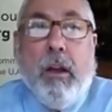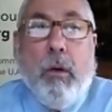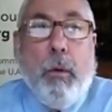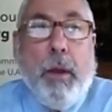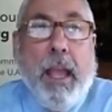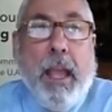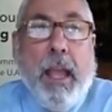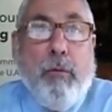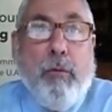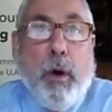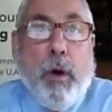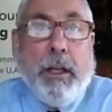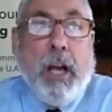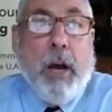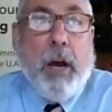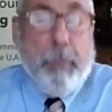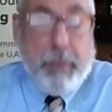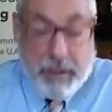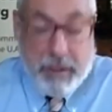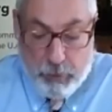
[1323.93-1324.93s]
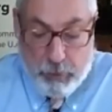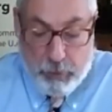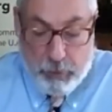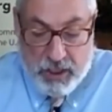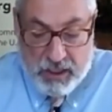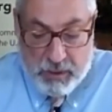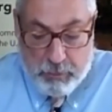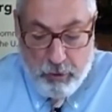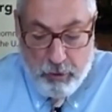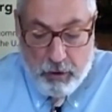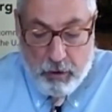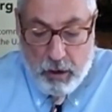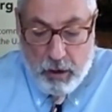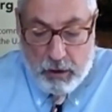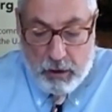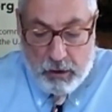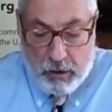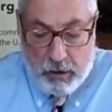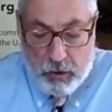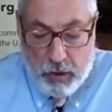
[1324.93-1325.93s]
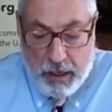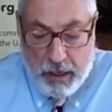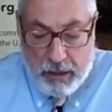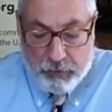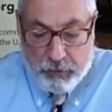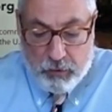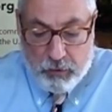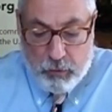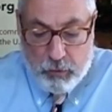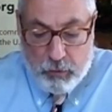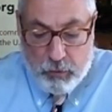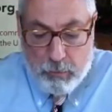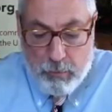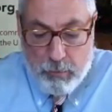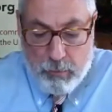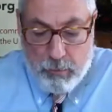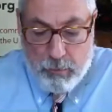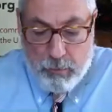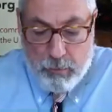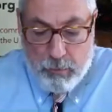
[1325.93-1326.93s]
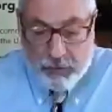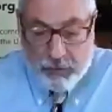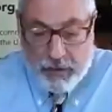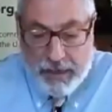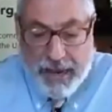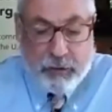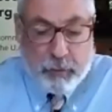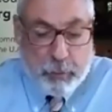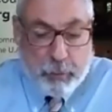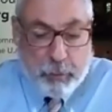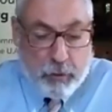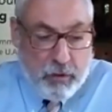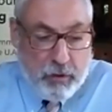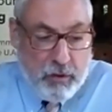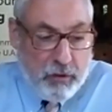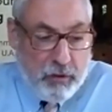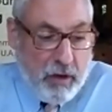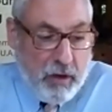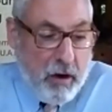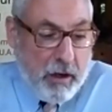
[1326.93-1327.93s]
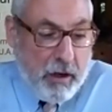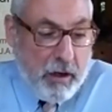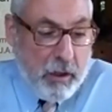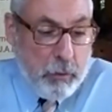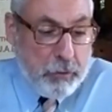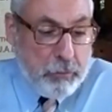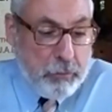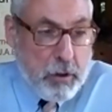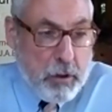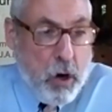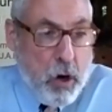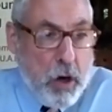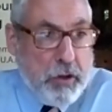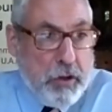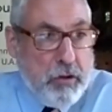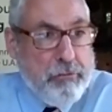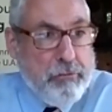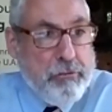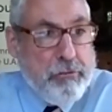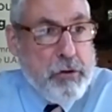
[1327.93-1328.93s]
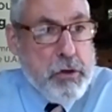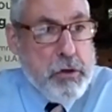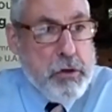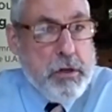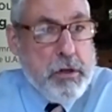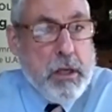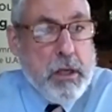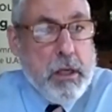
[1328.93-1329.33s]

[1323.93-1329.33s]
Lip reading: We have one company that we just brought on as a new member that's an expert in this area with regard to food.